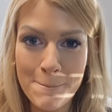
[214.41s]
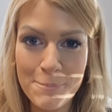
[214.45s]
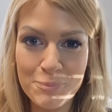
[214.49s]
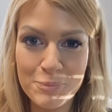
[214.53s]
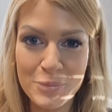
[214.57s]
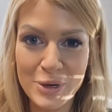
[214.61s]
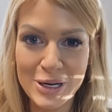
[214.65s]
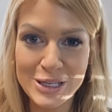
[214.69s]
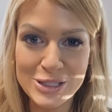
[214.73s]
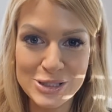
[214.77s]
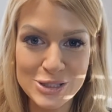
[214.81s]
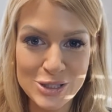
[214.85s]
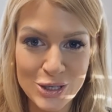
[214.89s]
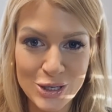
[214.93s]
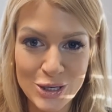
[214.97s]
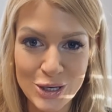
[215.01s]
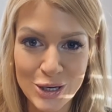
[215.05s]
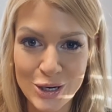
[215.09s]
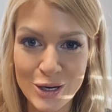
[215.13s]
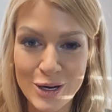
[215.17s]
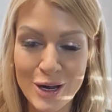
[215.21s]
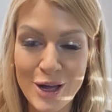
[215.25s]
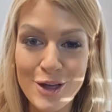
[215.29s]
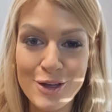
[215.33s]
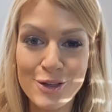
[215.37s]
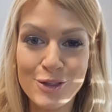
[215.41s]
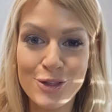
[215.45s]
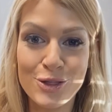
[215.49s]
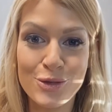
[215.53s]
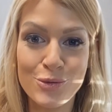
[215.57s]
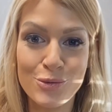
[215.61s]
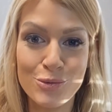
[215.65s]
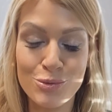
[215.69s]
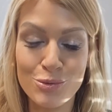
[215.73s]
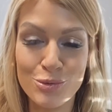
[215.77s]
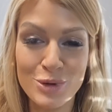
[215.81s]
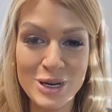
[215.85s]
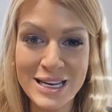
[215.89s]
but it took her
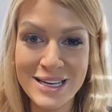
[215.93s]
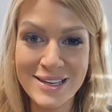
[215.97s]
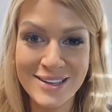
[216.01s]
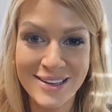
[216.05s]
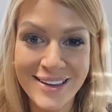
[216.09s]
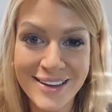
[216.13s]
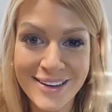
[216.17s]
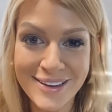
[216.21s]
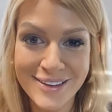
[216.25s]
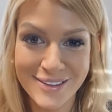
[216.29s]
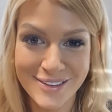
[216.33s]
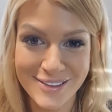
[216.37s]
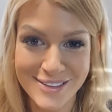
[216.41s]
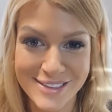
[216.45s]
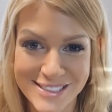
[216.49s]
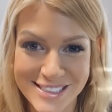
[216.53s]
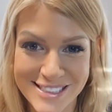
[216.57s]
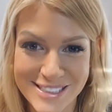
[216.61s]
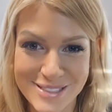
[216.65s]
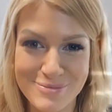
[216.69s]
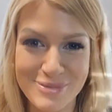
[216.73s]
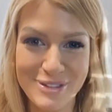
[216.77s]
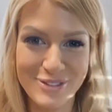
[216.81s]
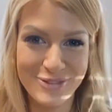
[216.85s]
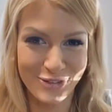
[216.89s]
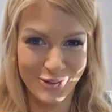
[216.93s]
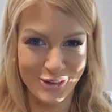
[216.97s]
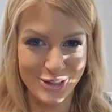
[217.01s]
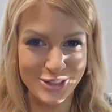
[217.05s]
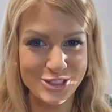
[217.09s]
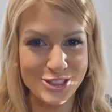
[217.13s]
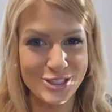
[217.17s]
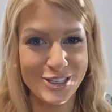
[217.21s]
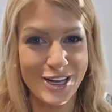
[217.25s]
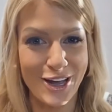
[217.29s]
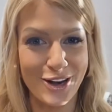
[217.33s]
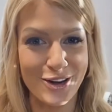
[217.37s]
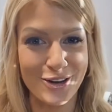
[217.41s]
three years before
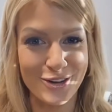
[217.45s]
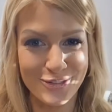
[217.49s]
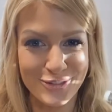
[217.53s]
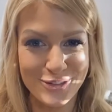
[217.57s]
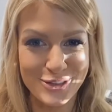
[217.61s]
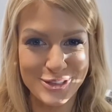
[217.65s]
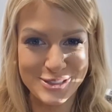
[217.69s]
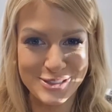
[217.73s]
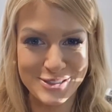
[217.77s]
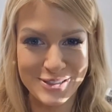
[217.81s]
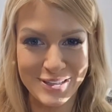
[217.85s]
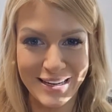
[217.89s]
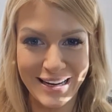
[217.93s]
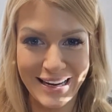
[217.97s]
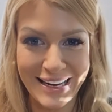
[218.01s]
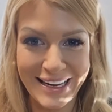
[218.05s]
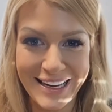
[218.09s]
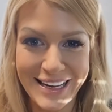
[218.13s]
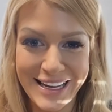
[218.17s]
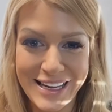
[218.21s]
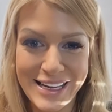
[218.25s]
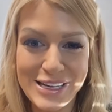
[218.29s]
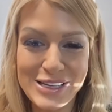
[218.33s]
she got her first lead.